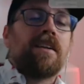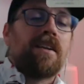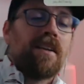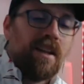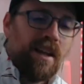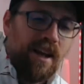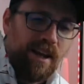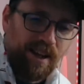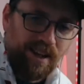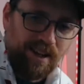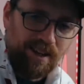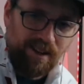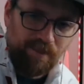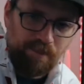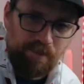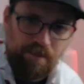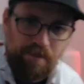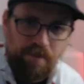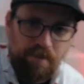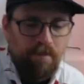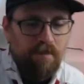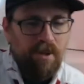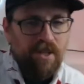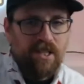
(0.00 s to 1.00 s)
like
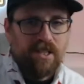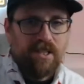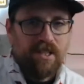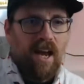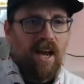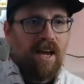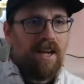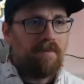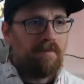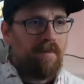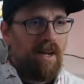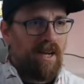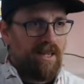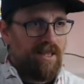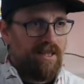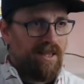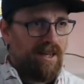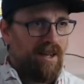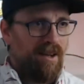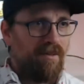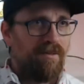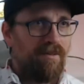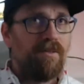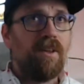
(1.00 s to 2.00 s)
beside
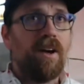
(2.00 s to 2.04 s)
myself.